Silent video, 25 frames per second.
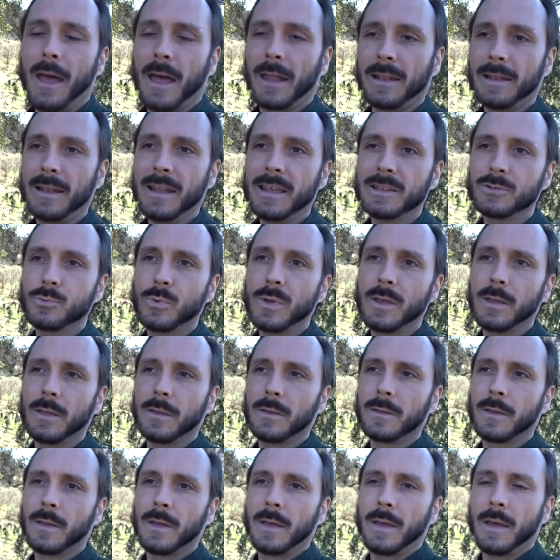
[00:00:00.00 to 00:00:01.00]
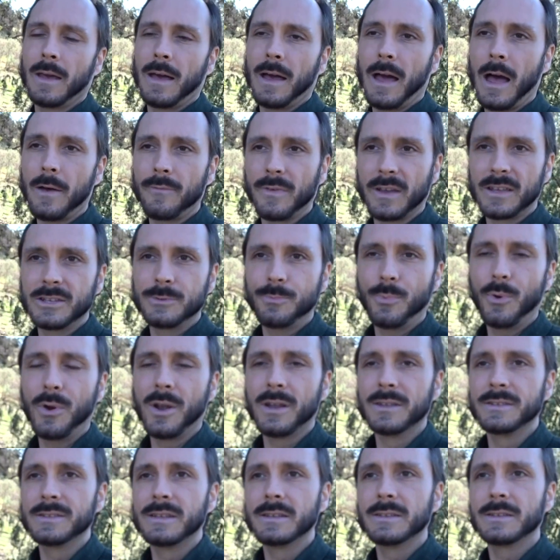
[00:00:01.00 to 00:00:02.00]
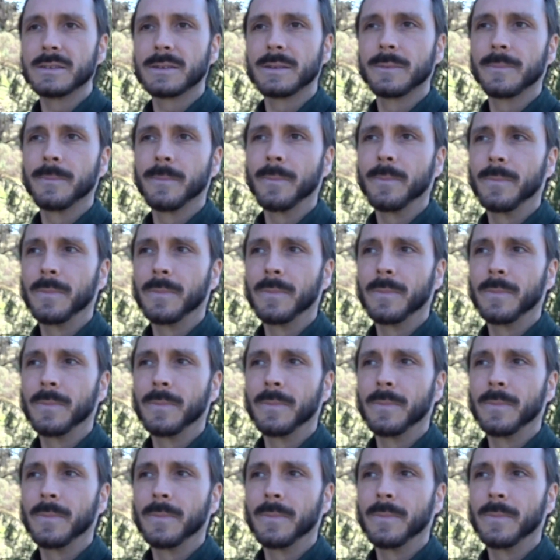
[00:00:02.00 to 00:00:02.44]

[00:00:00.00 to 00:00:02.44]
unless we have experiences,